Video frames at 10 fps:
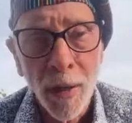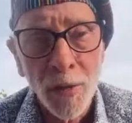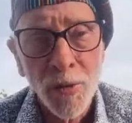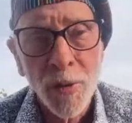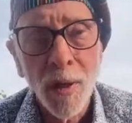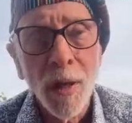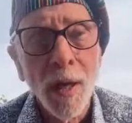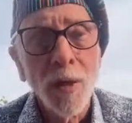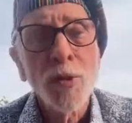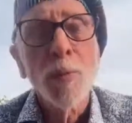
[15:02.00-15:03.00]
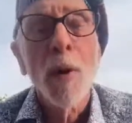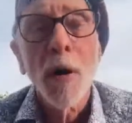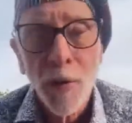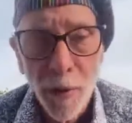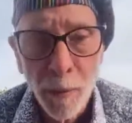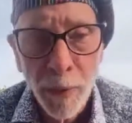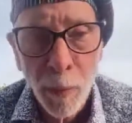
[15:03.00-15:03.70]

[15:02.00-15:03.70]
as and smarter than